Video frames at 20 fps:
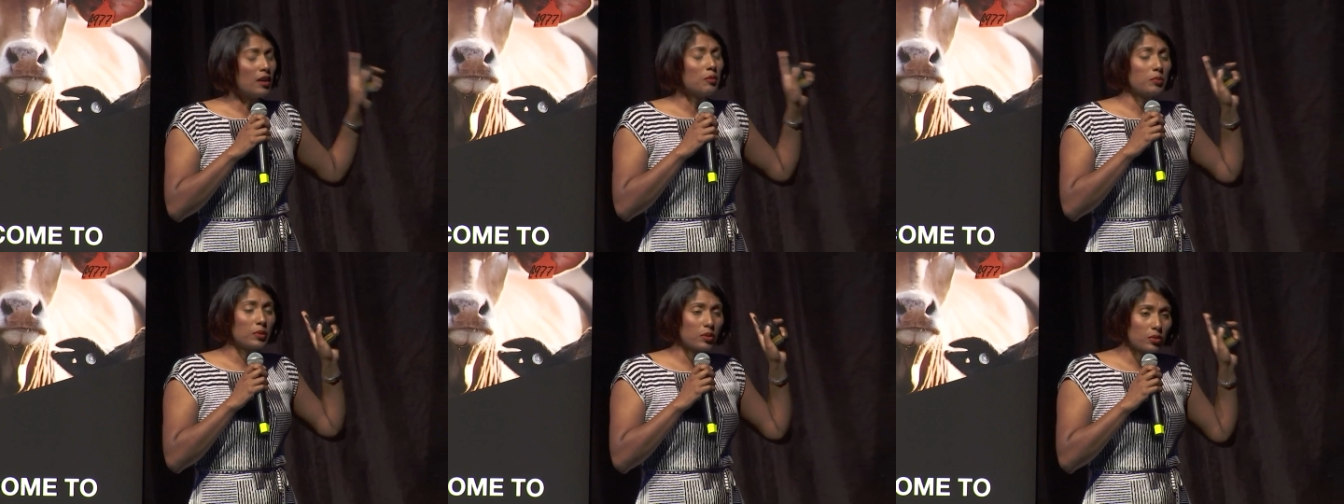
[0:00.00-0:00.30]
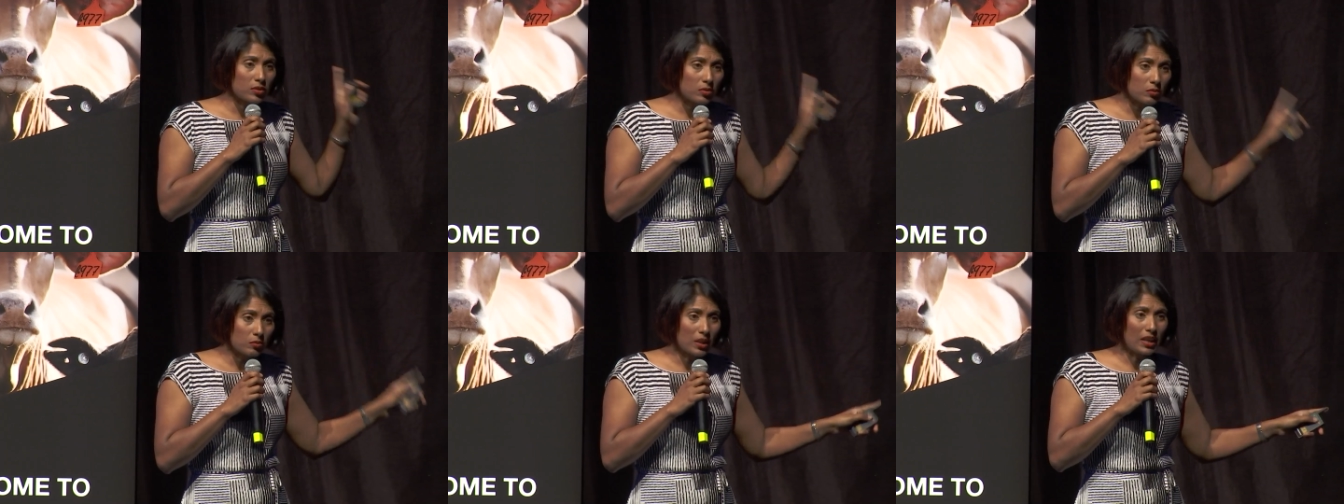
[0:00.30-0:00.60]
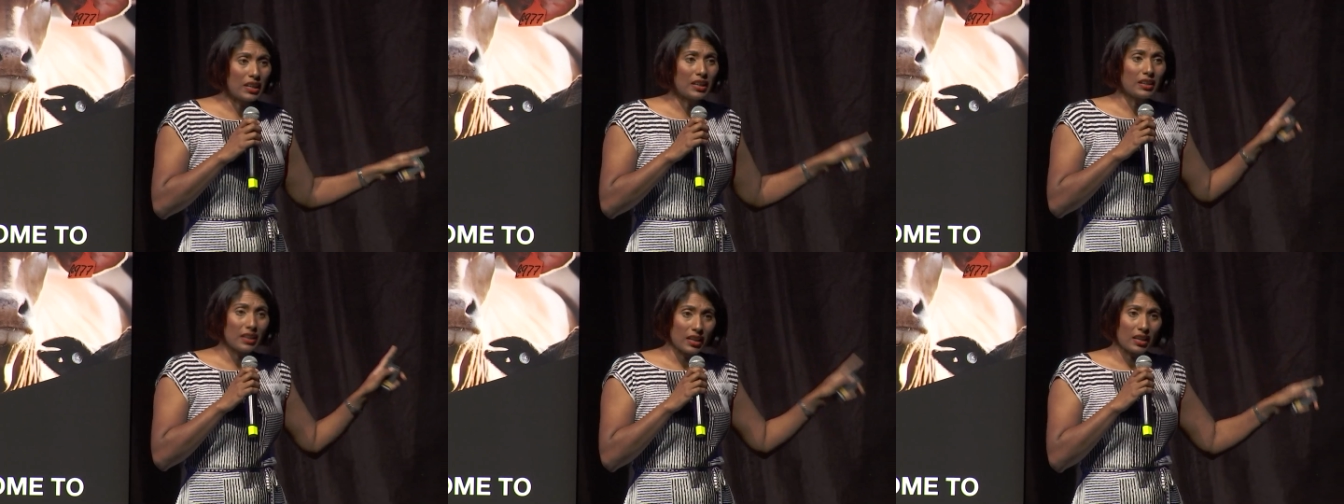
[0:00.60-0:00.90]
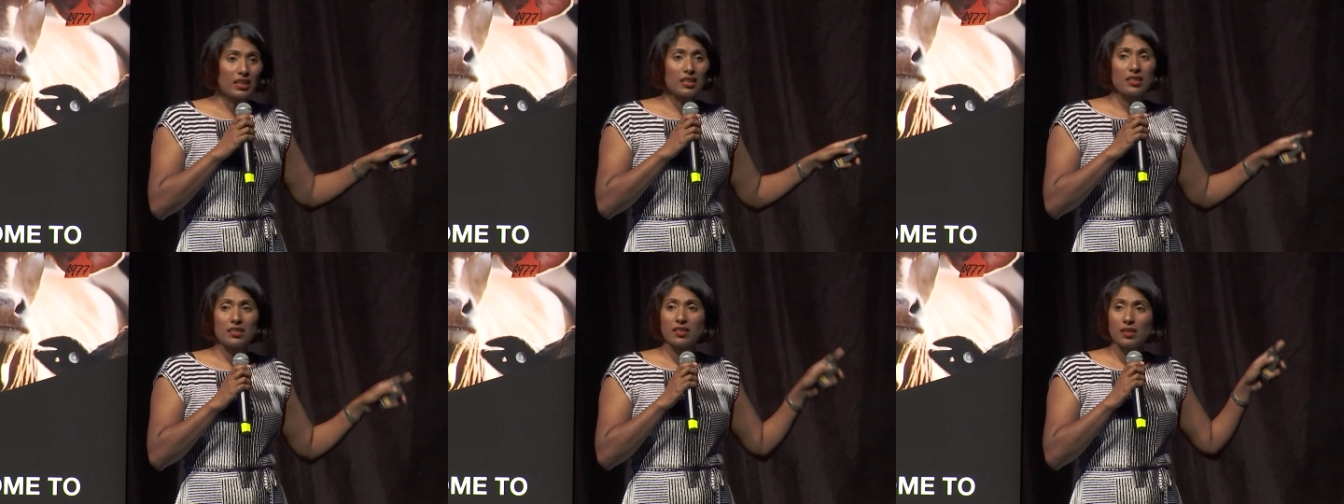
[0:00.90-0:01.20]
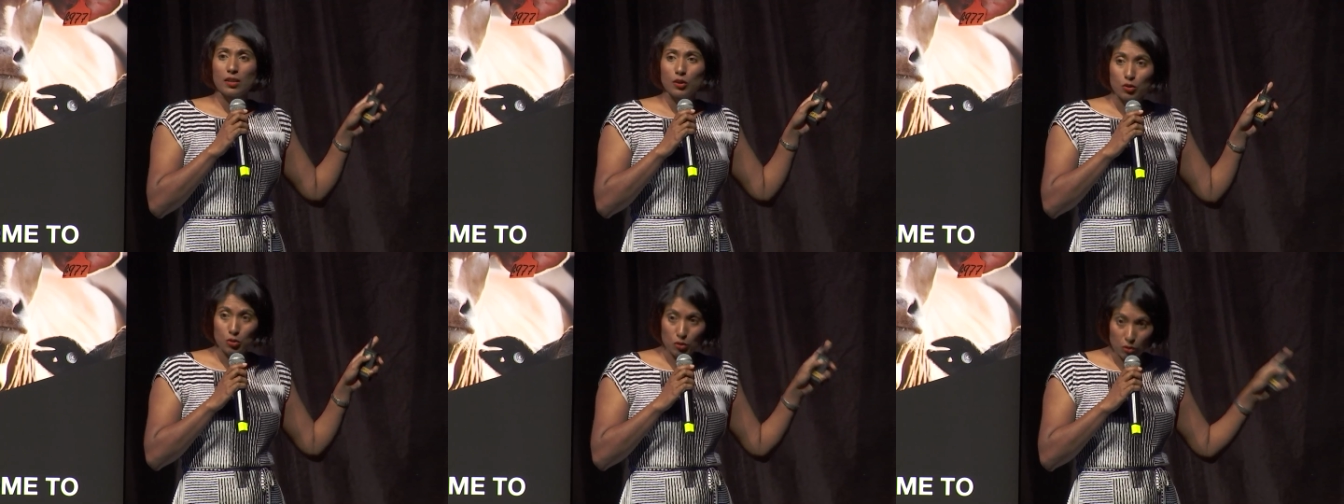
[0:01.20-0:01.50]
because meat
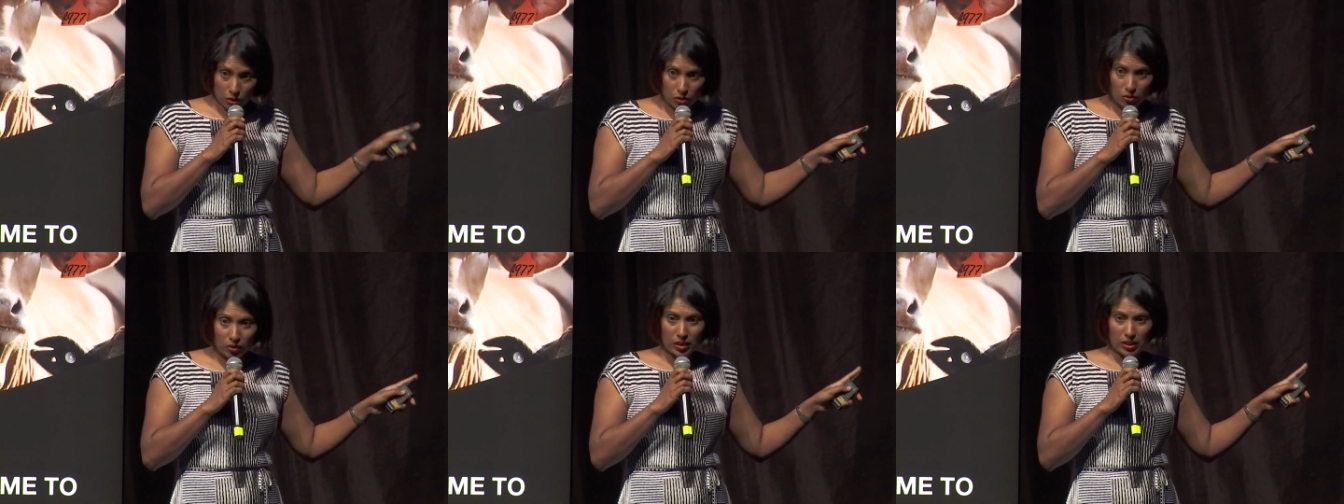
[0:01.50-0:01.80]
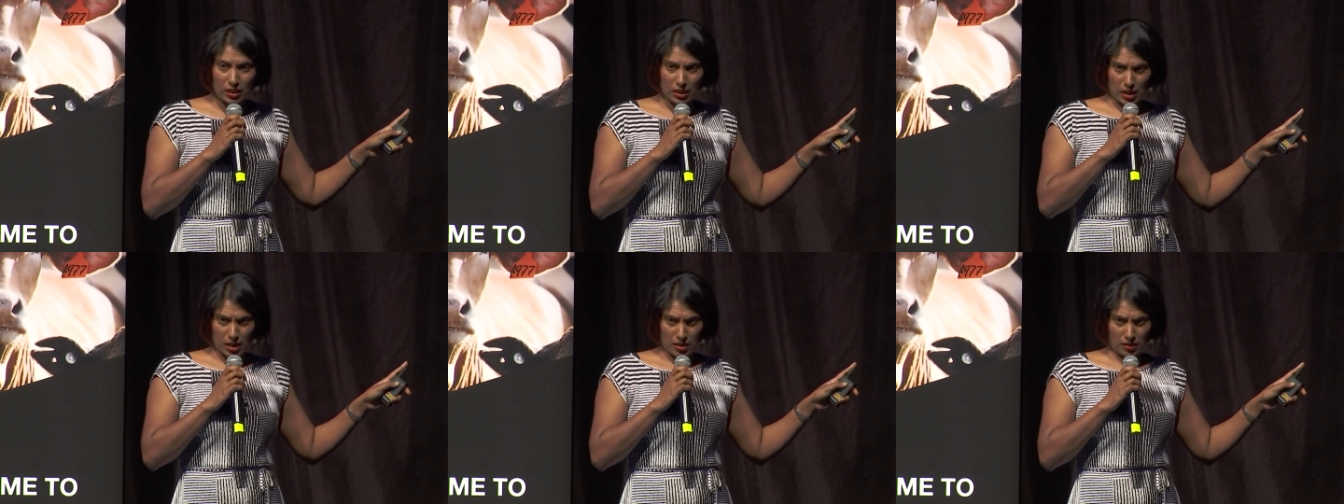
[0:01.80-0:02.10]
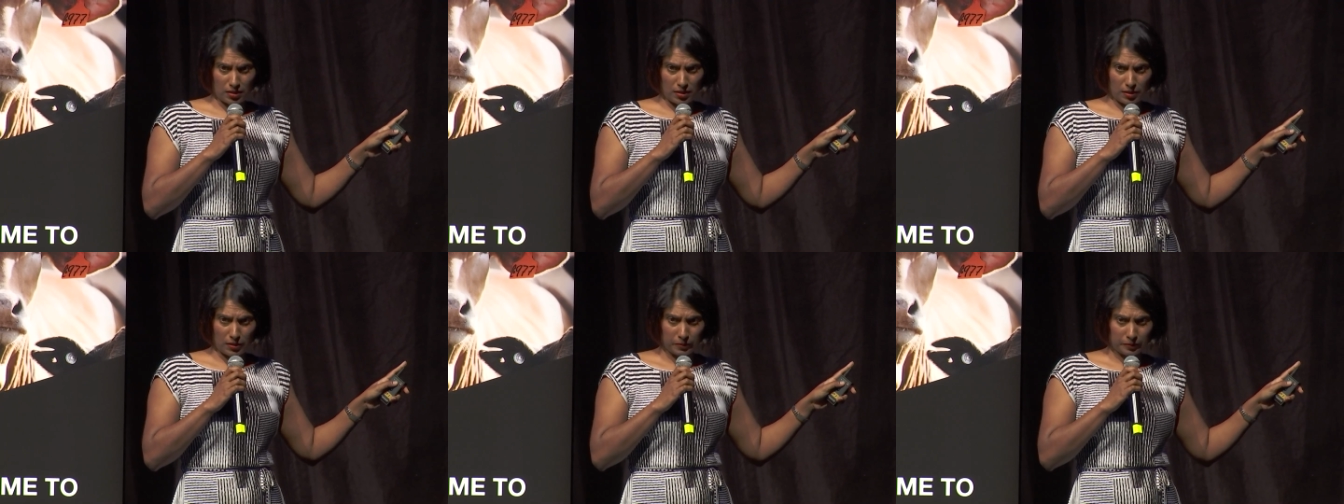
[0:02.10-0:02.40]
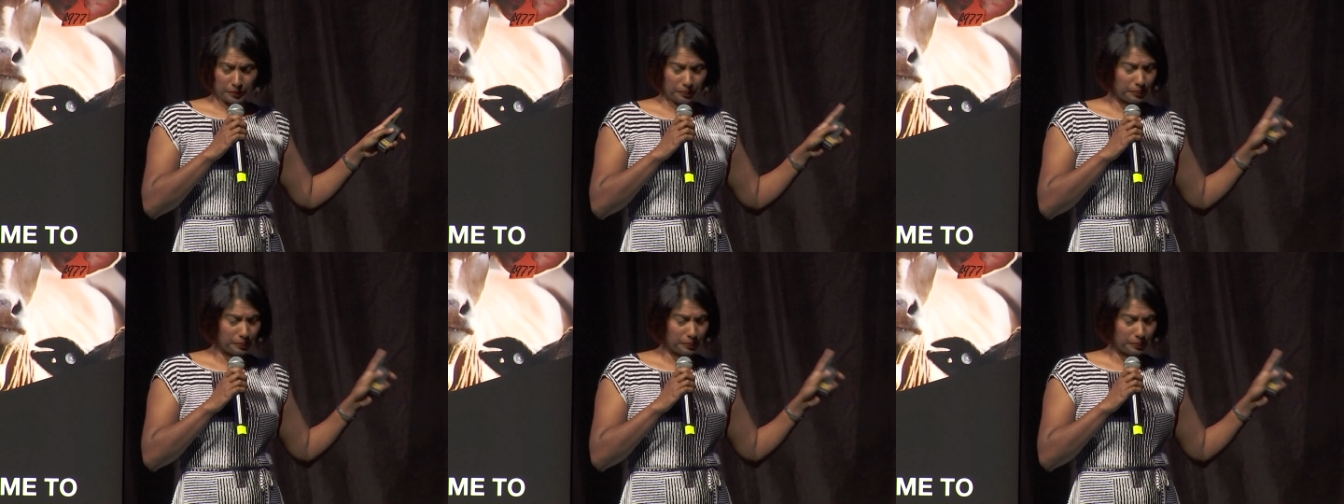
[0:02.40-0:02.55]
is nutrient dense.